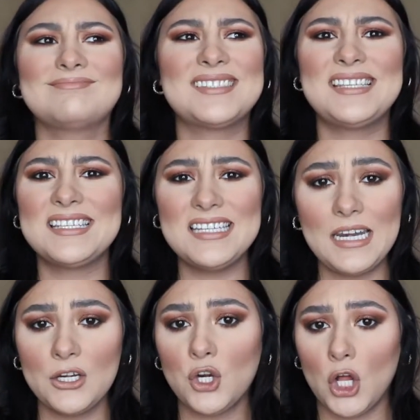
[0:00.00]

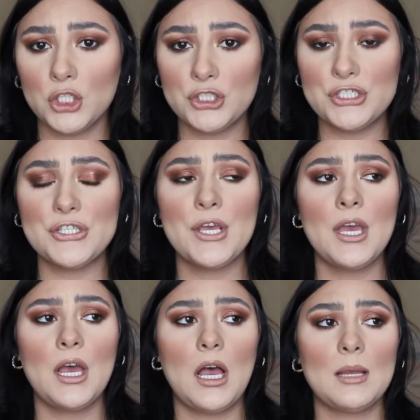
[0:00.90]
$69,
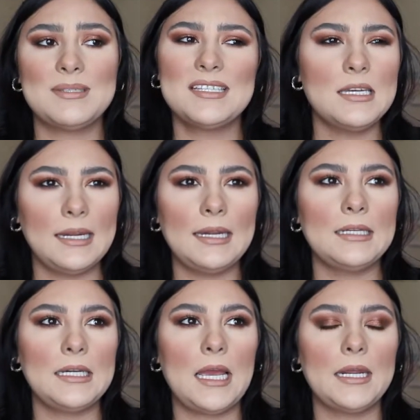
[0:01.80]

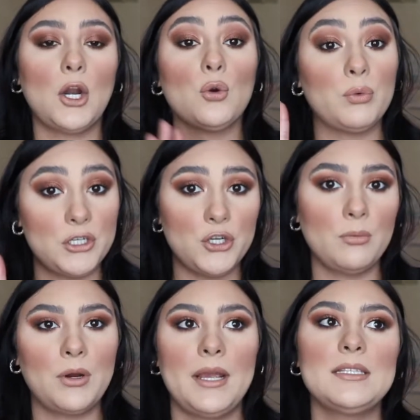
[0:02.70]
$69.99
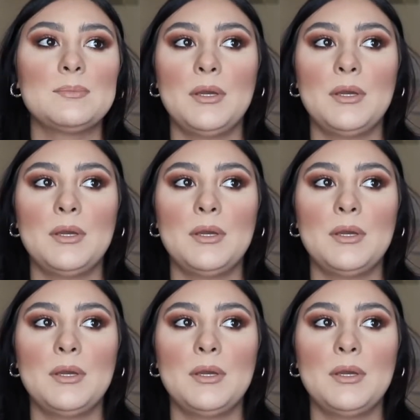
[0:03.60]
original price,